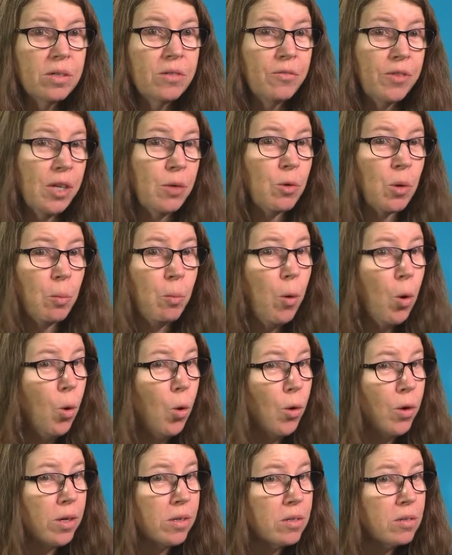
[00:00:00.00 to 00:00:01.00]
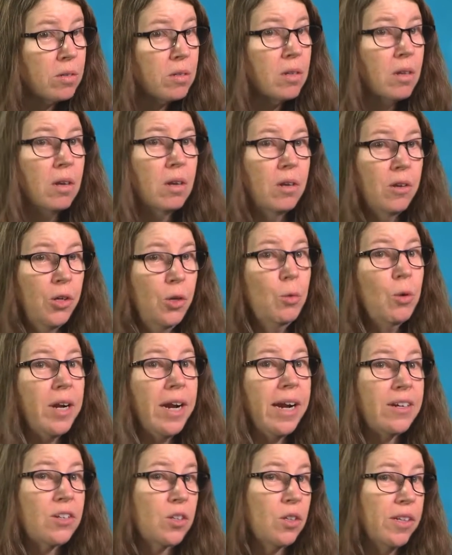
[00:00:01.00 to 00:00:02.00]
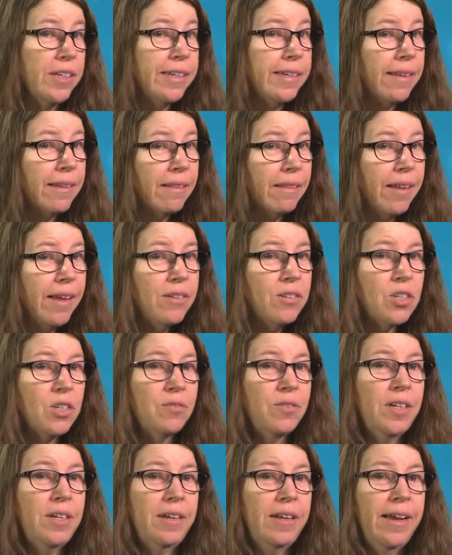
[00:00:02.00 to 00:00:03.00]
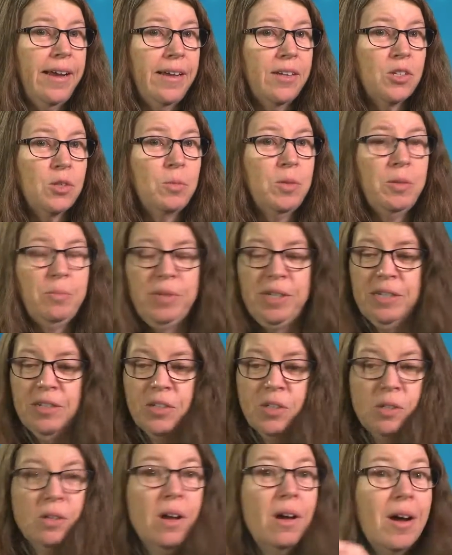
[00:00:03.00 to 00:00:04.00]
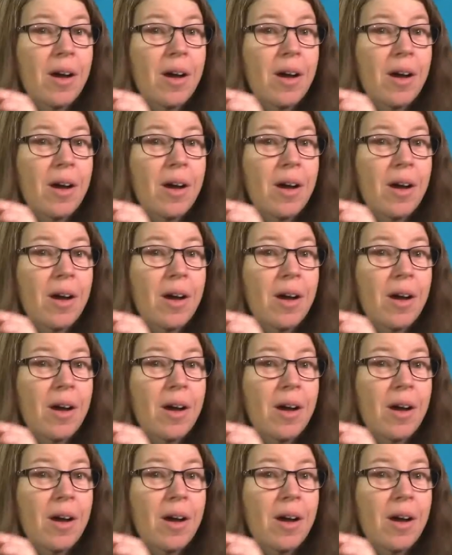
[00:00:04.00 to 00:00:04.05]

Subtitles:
If they were porous, you would actually get less of an enhancement, because